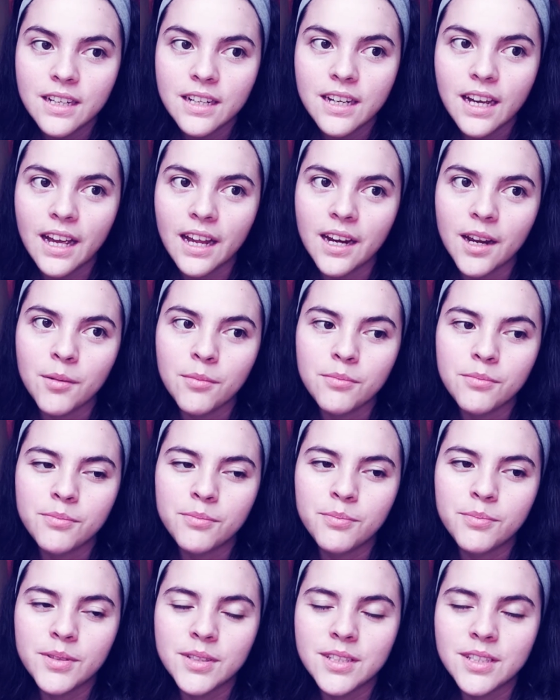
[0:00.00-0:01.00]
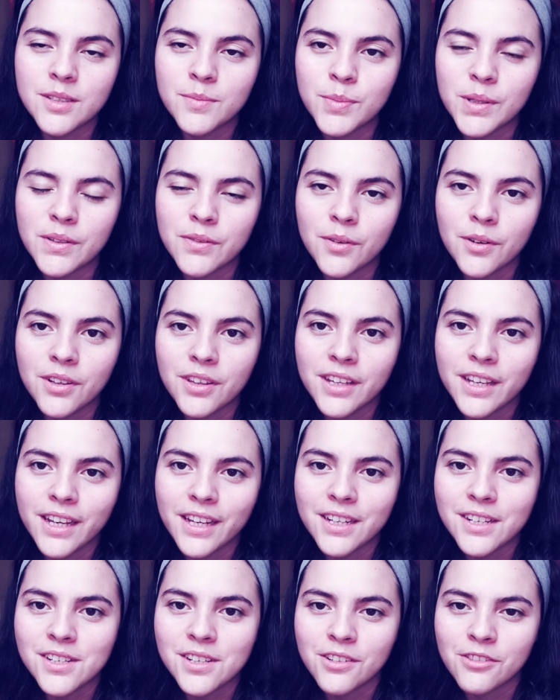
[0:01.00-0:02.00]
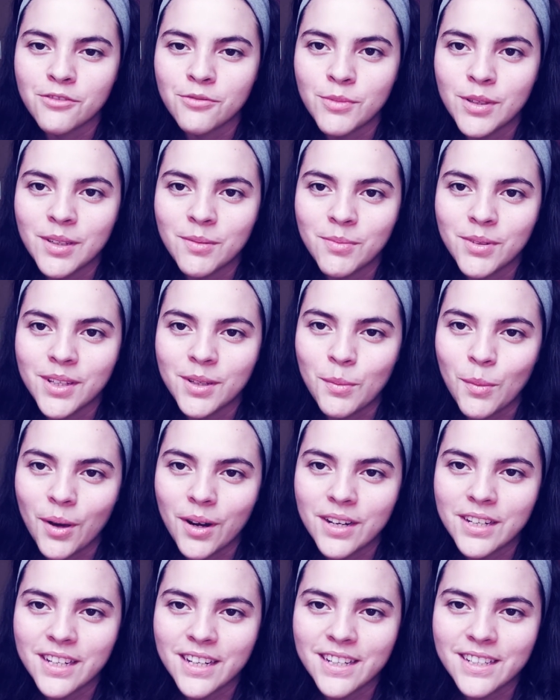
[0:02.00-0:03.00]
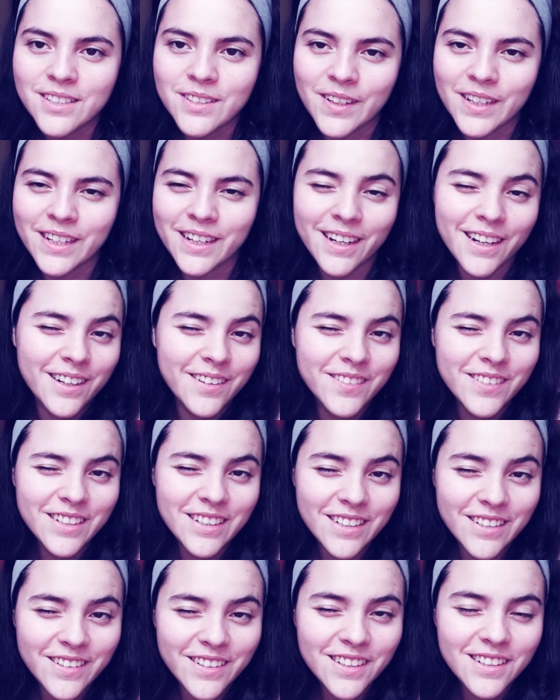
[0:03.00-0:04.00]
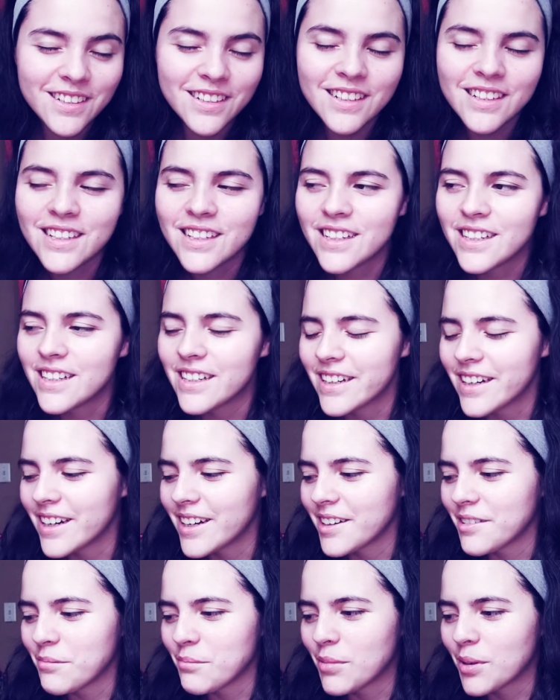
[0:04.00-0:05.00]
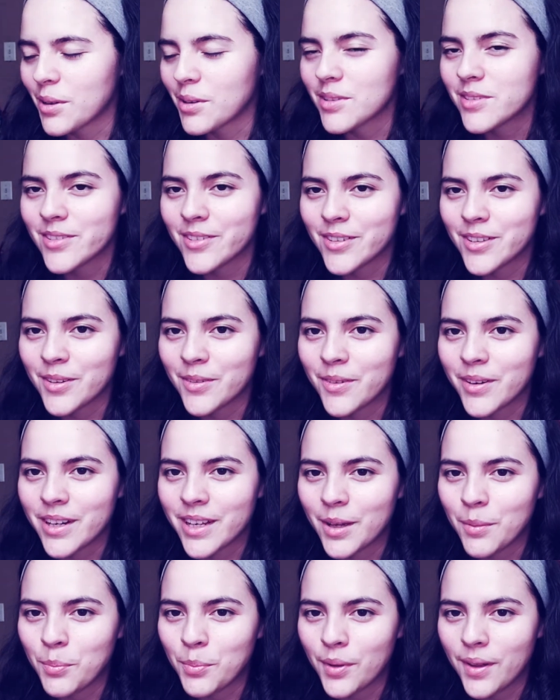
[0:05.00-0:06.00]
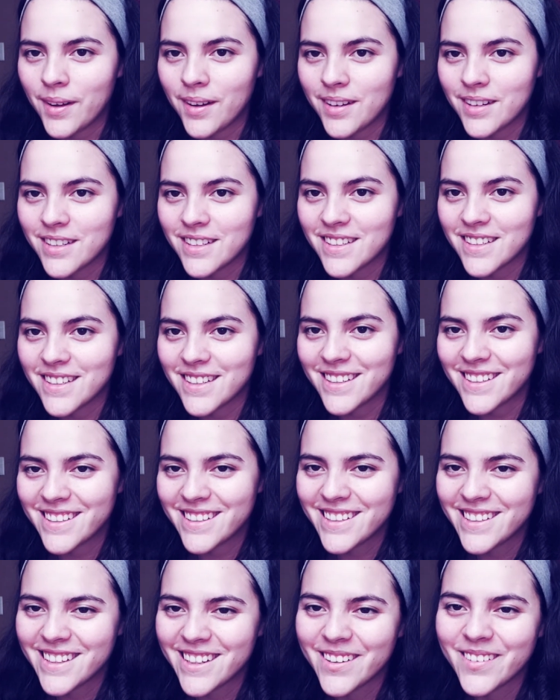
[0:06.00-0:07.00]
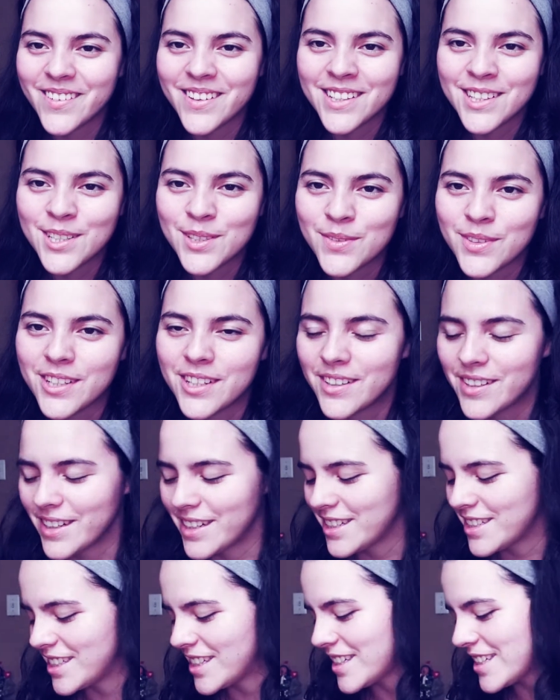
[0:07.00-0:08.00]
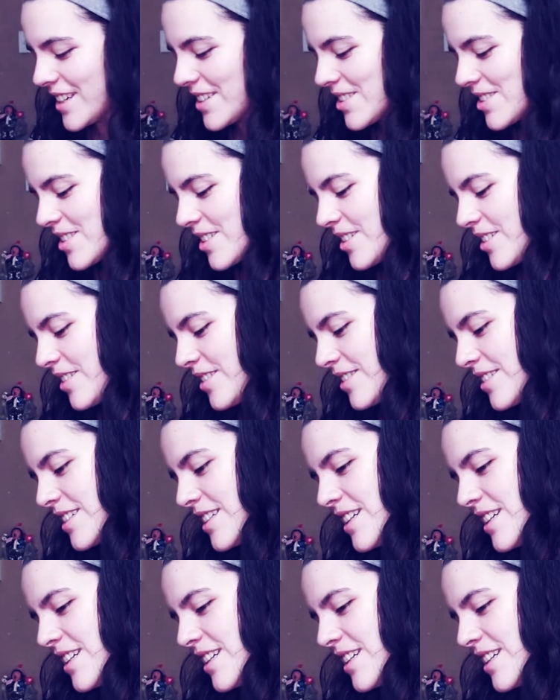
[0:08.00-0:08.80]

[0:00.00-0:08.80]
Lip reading: and this is before the age of me being monetized, so I kind of want to do it, but also I don't want to get blocked. I don't want this video getting taken down, so